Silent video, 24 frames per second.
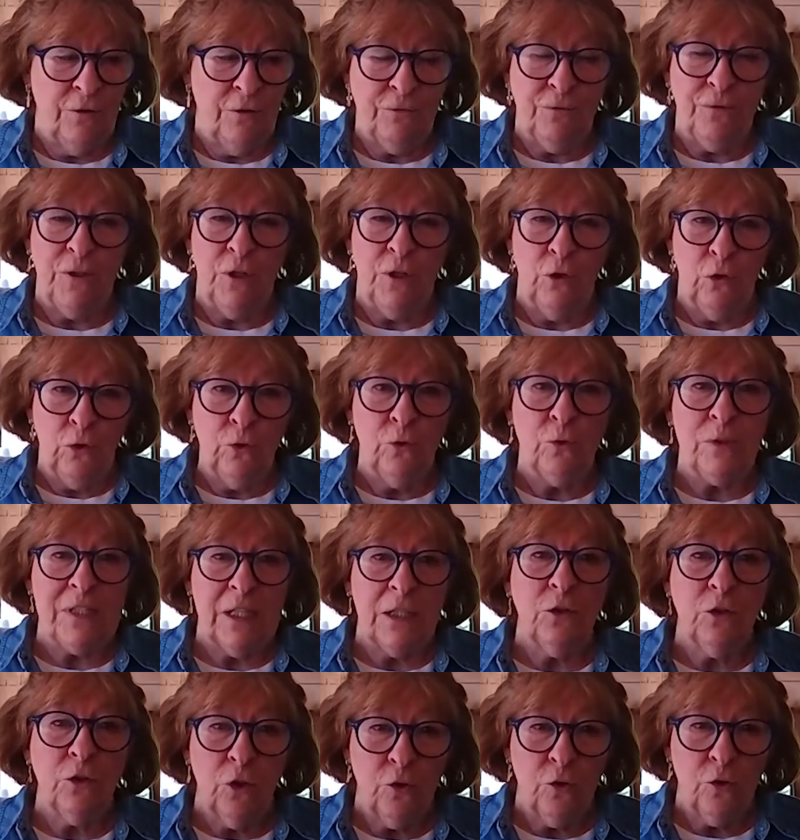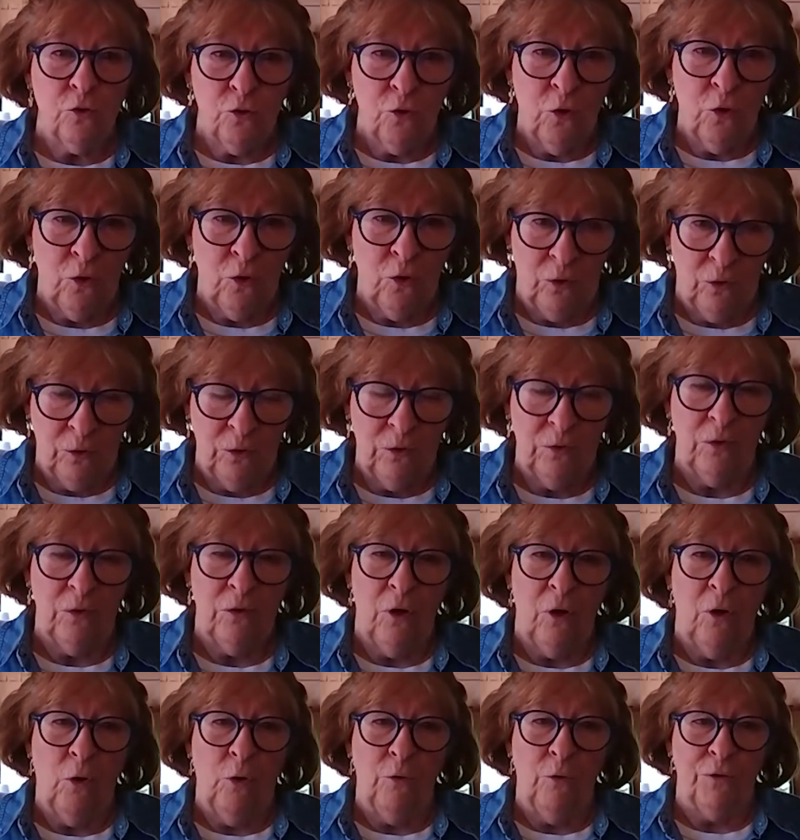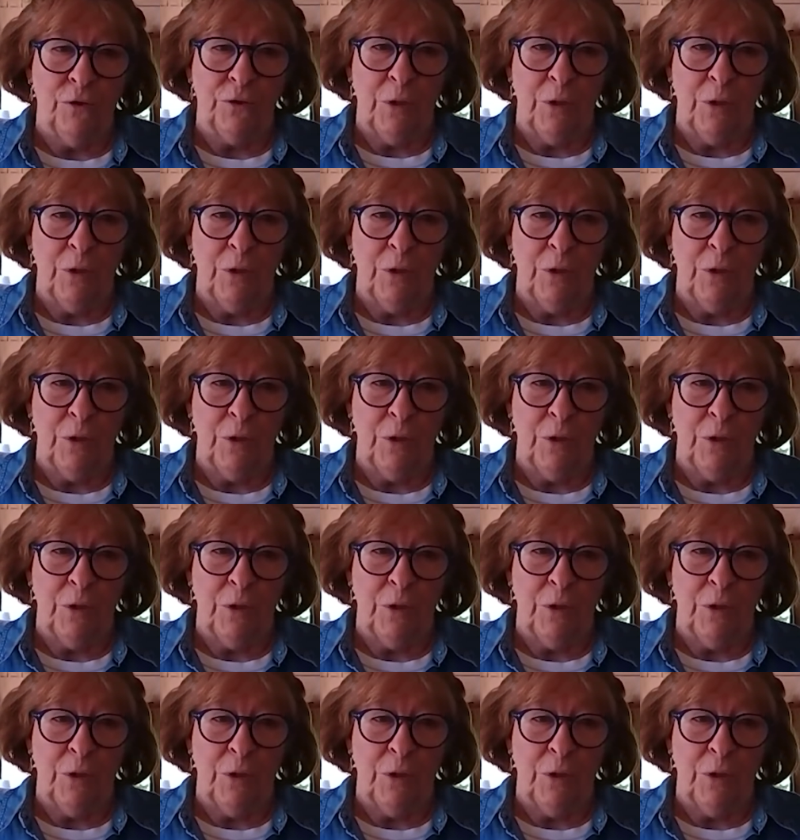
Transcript: to fear losing control over